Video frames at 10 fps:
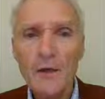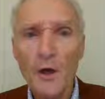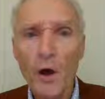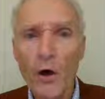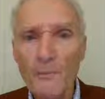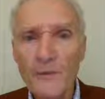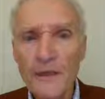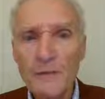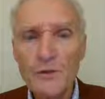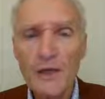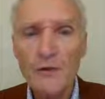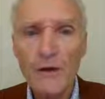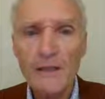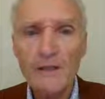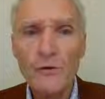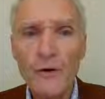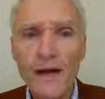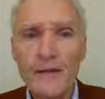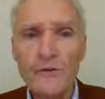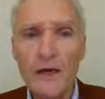Not all medium chain
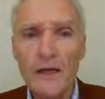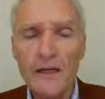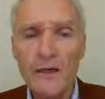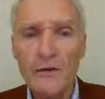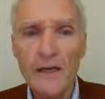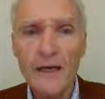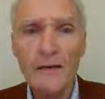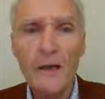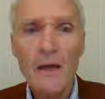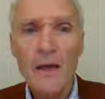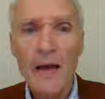triglycerides are ketogenic.